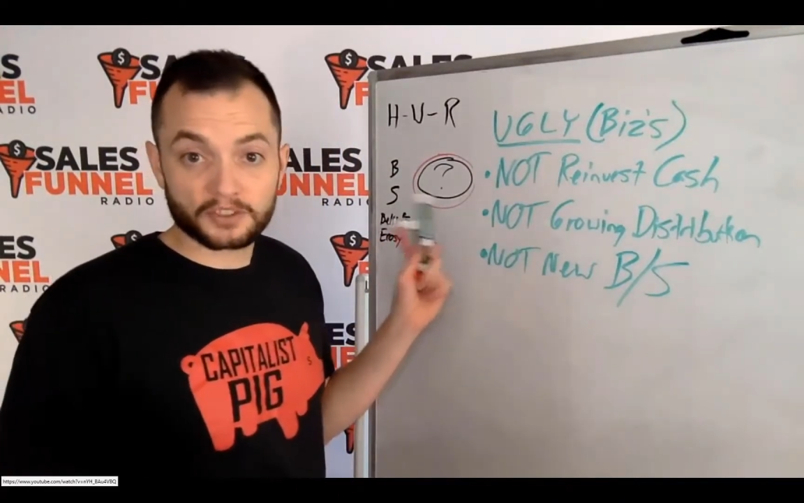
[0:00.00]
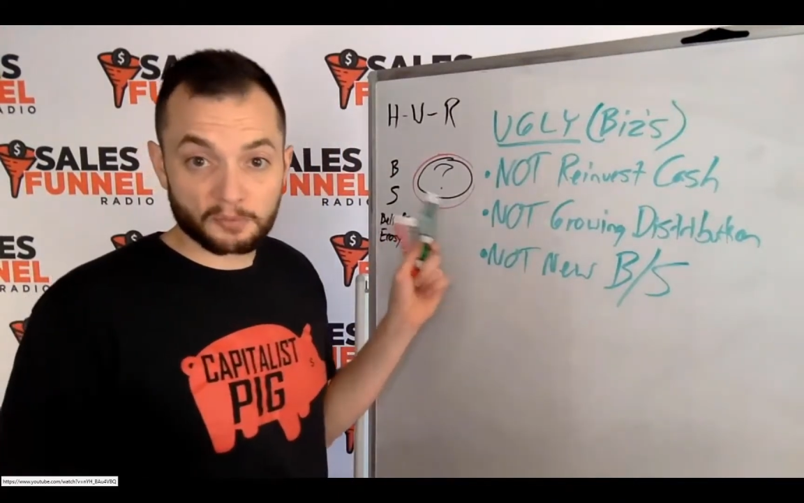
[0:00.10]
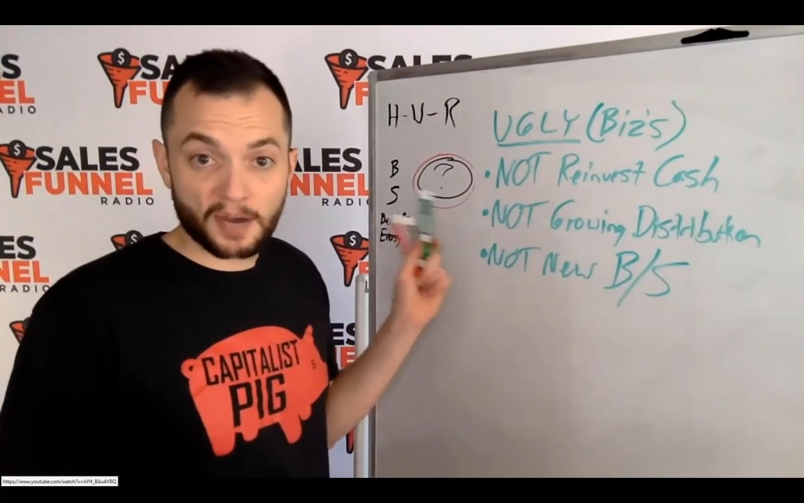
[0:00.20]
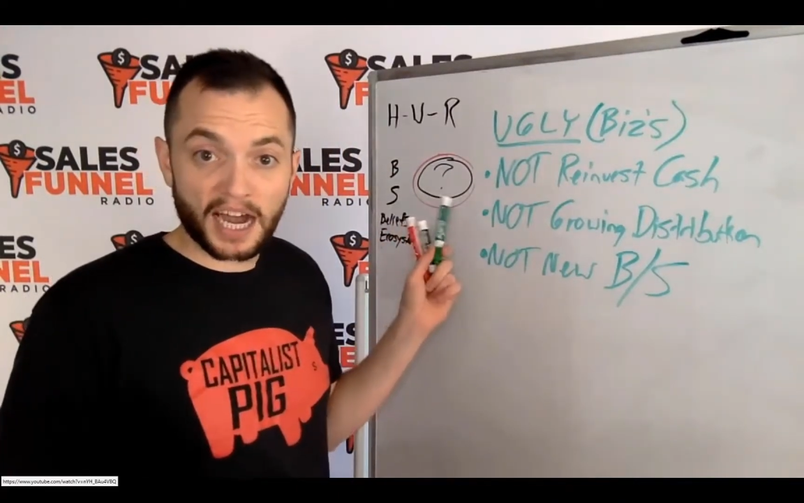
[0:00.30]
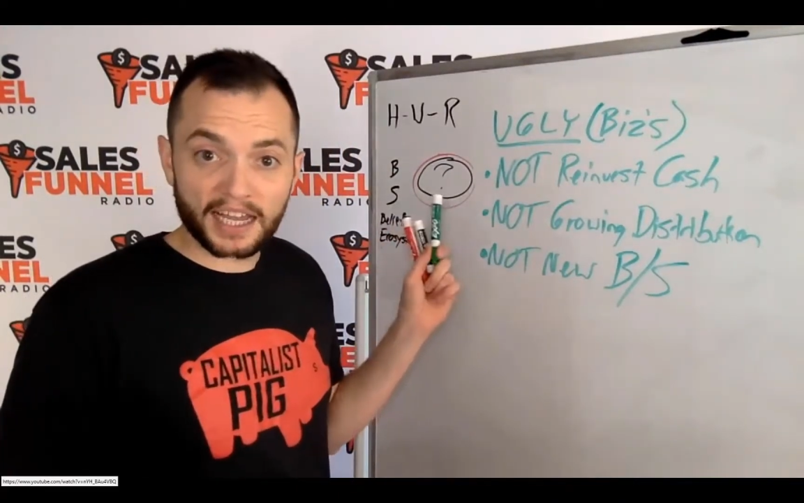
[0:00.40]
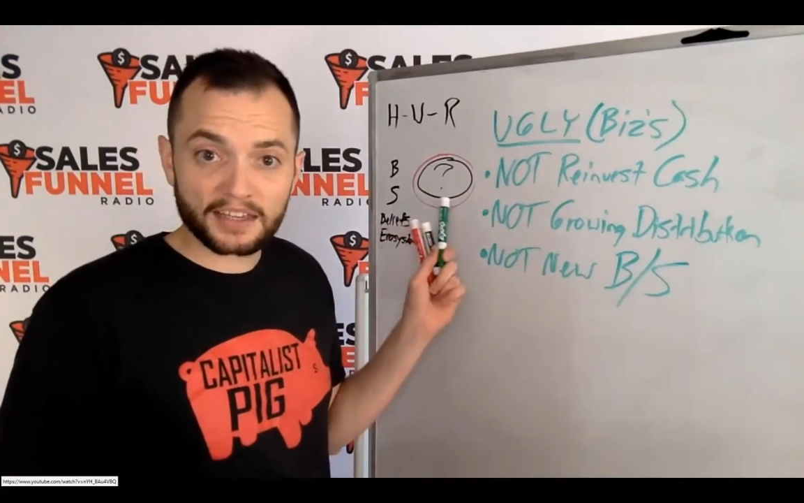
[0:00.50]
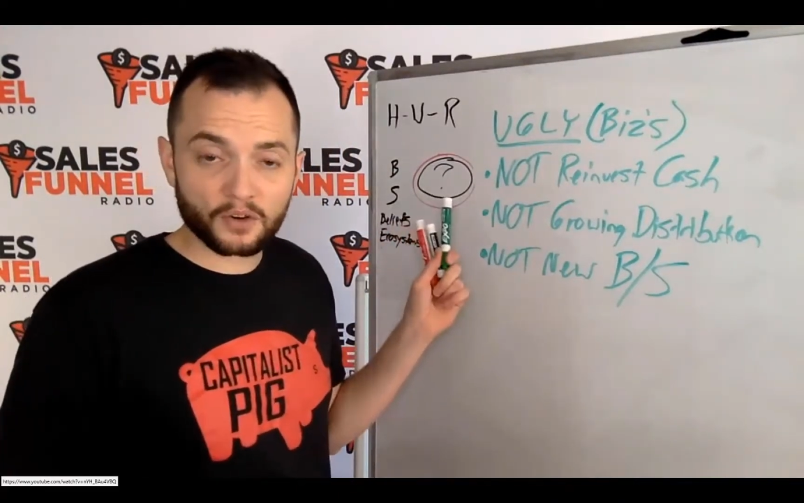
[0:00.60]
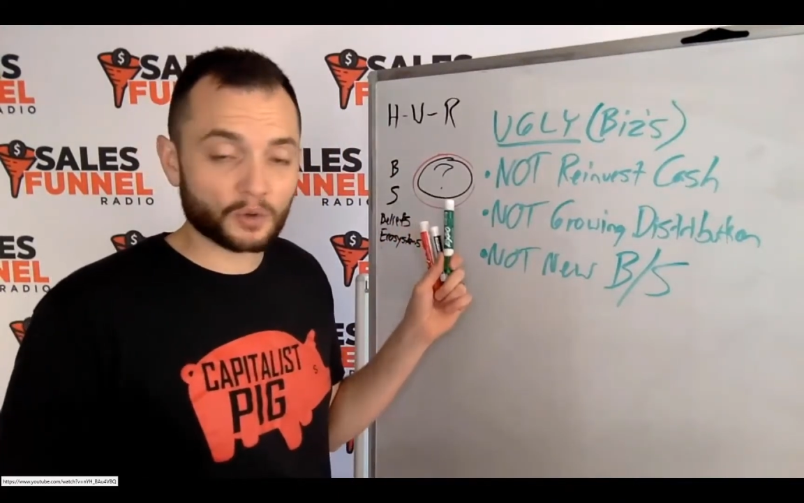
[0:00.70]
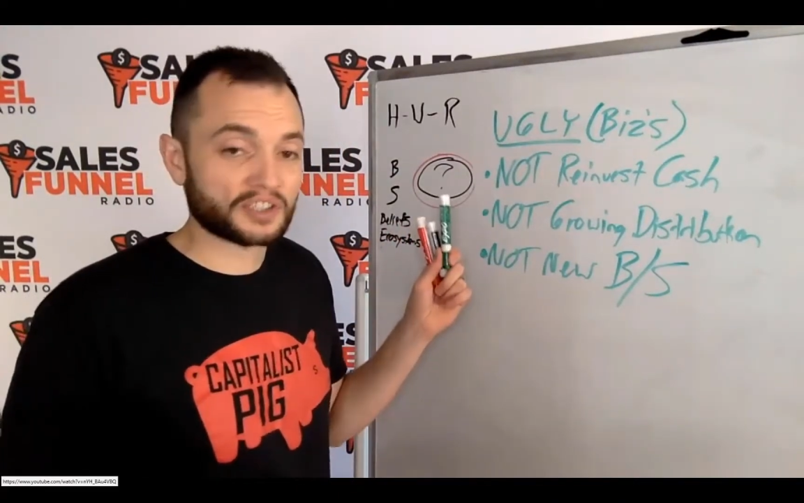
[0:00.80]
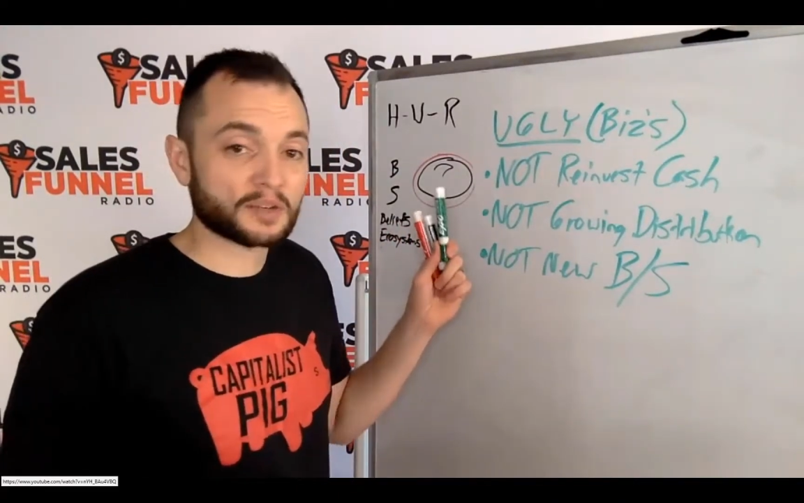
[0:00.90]
people to
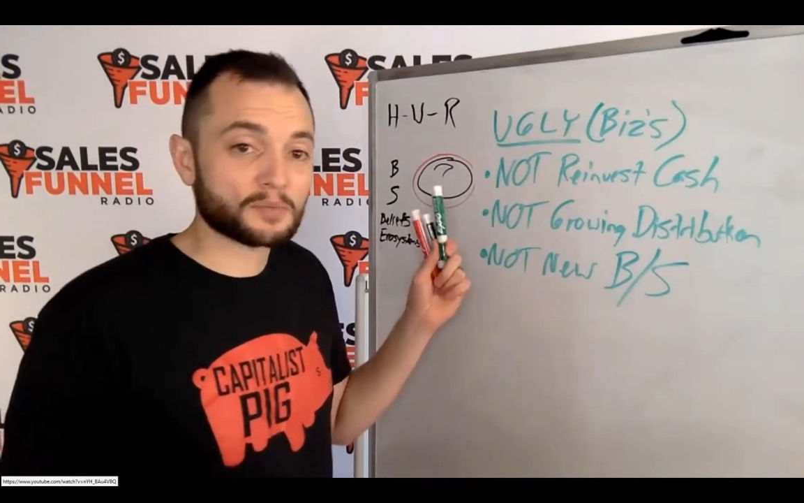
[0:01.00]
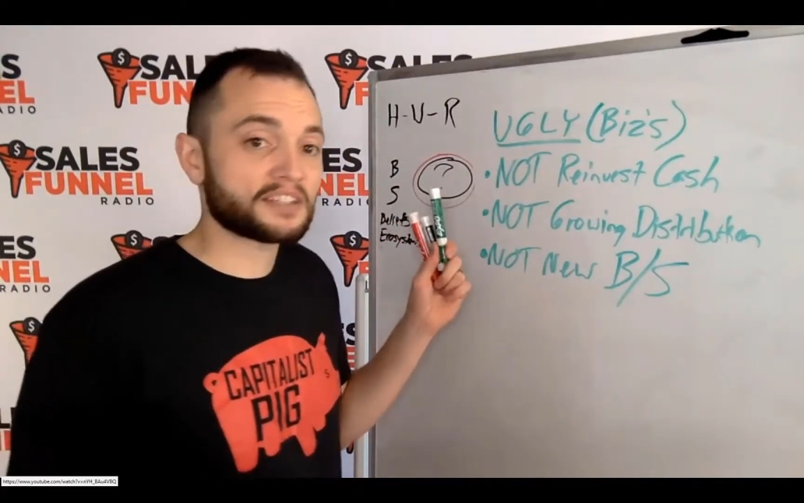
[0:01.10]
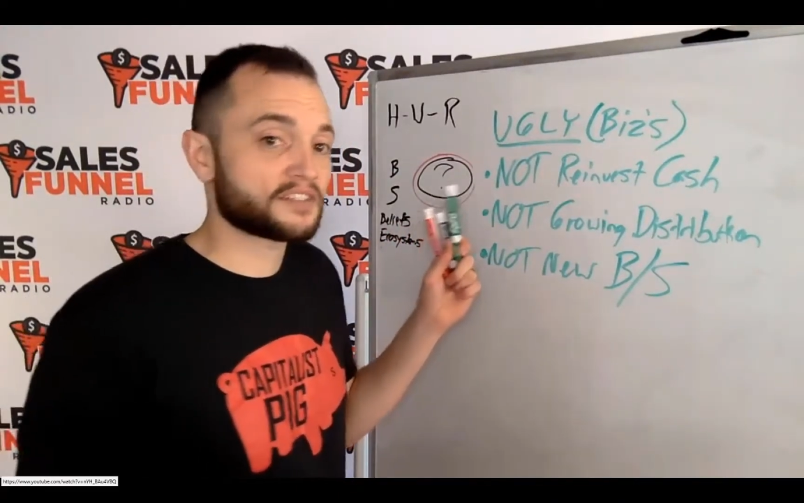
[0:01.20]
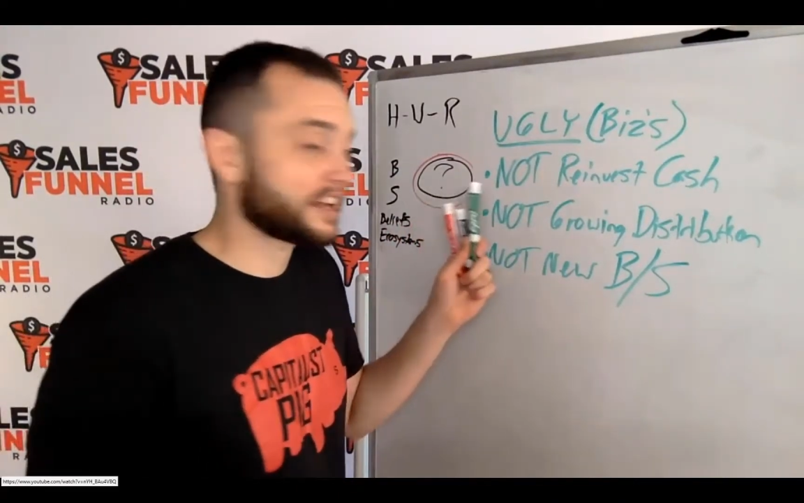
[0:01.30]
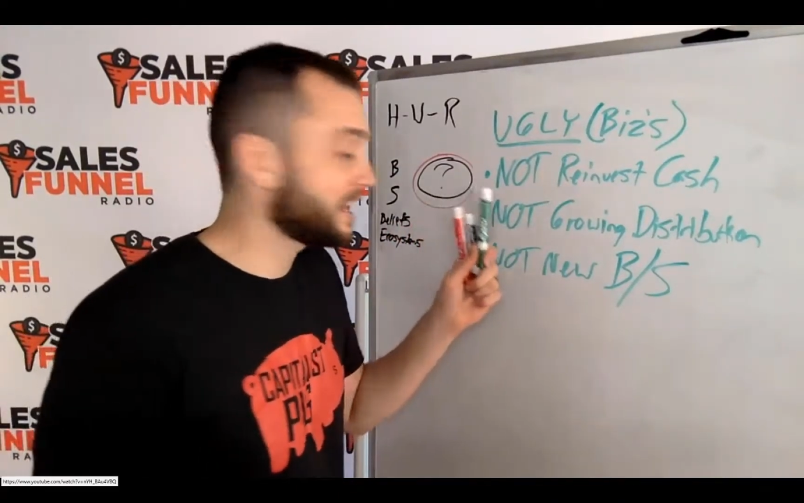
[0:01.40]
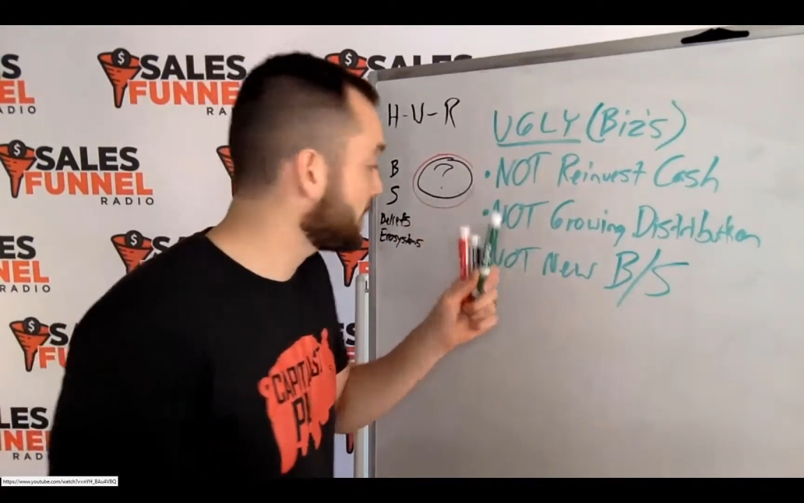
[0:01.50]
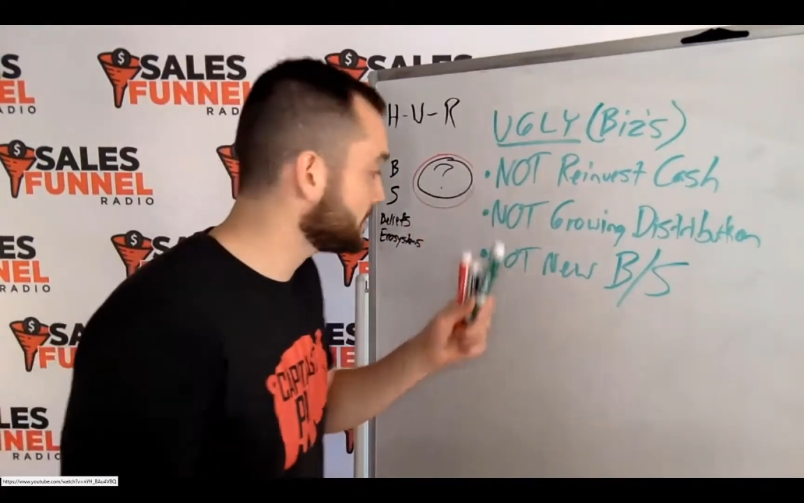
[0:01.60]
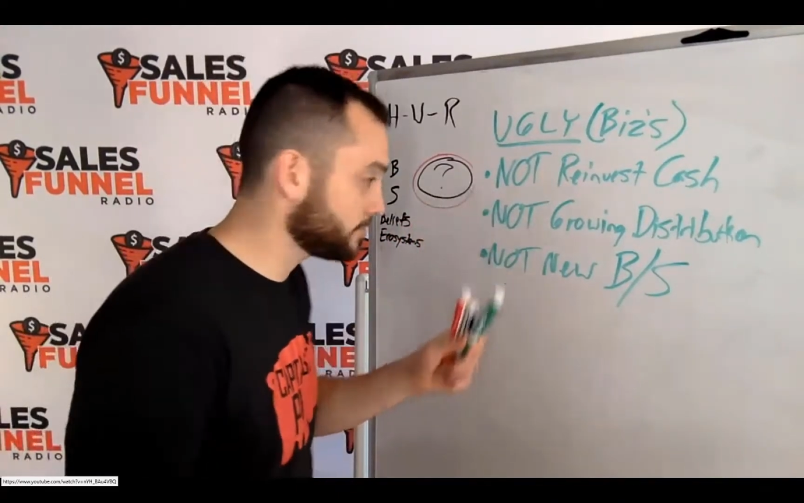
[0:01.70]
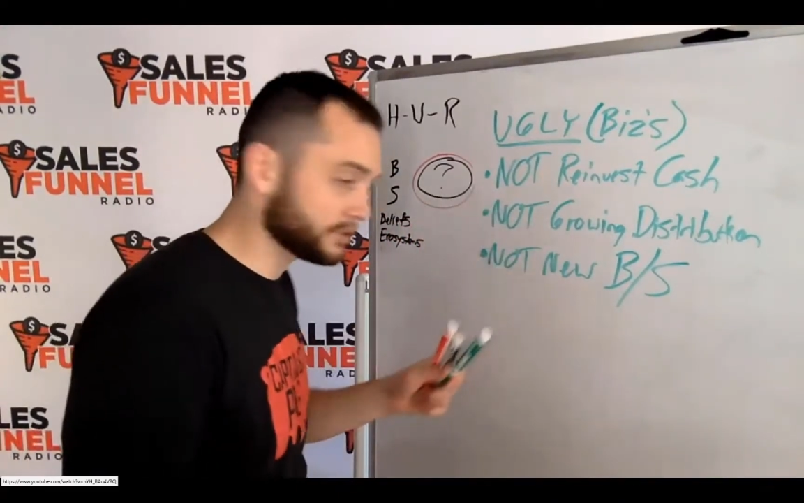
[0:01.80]
buy, or some reason not